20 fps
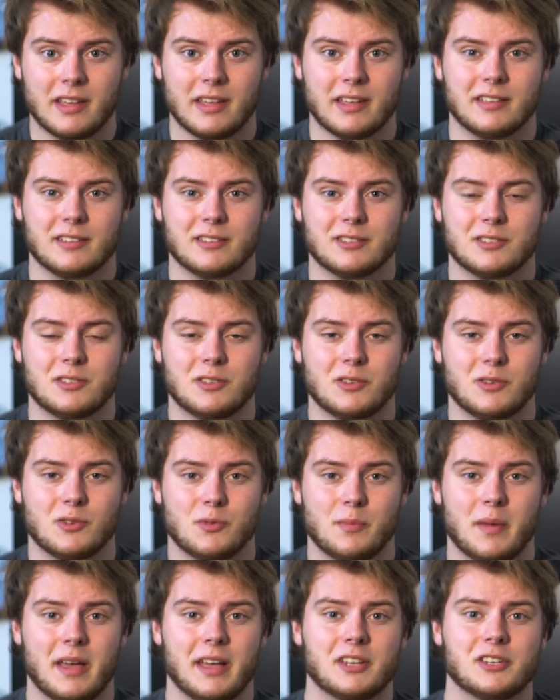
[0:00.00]
is to
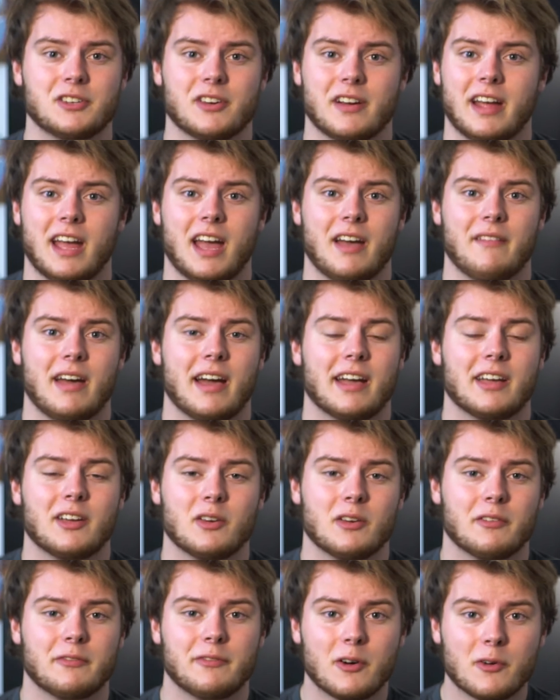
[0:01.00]
make sure I have
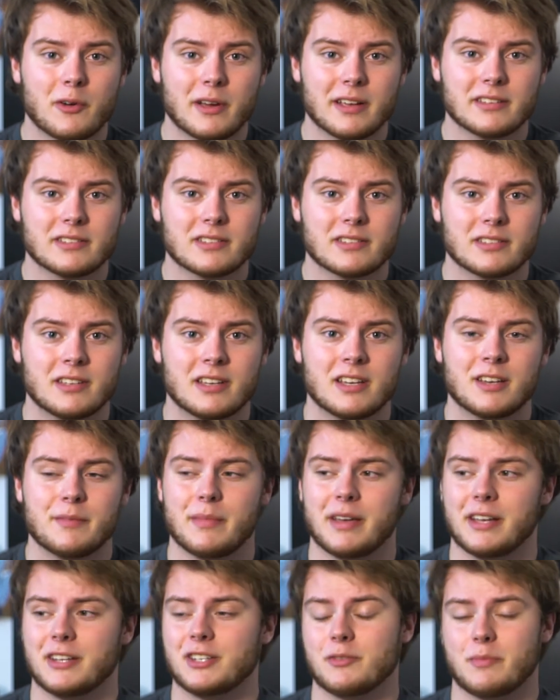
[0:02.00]
accurate focus,
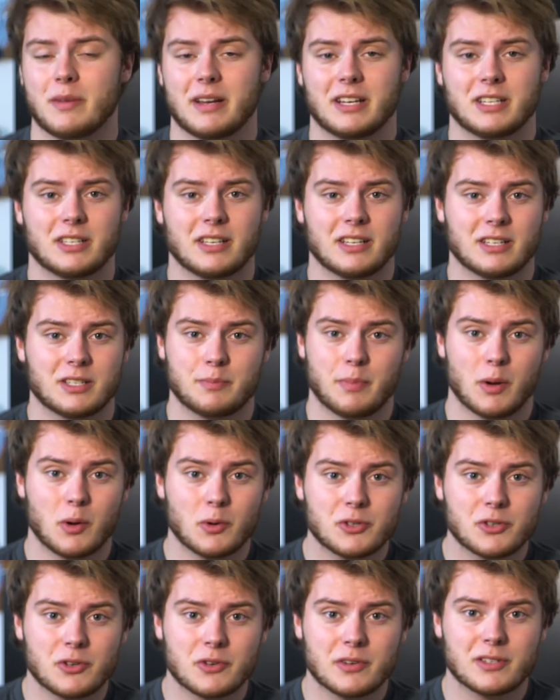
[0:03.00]
make sure my
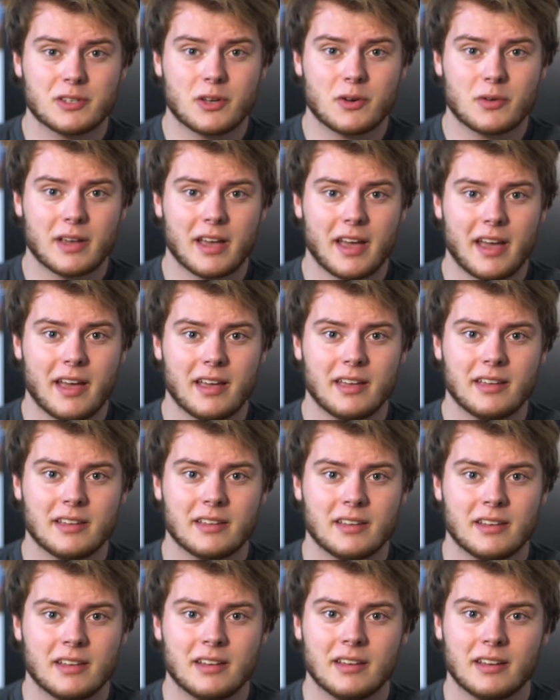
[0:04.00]
exposure is okay,
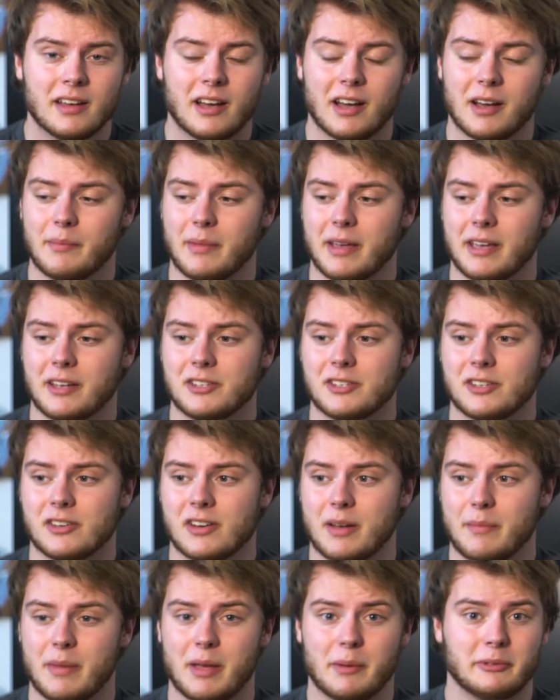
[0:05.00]
make sure
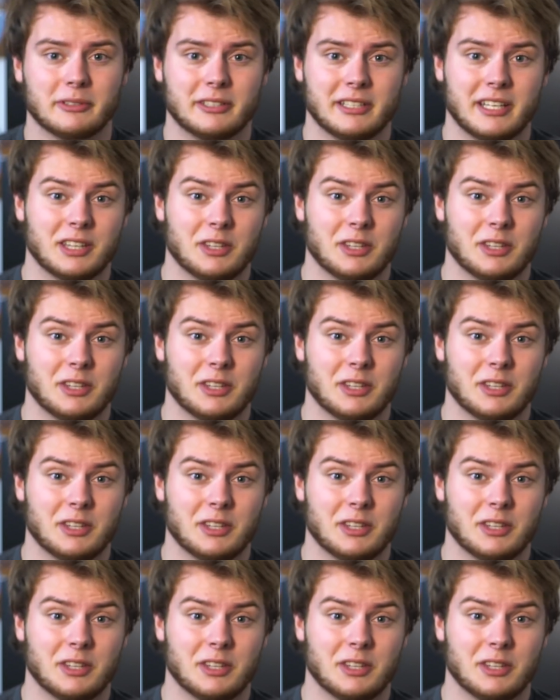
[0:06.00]
I'm able to get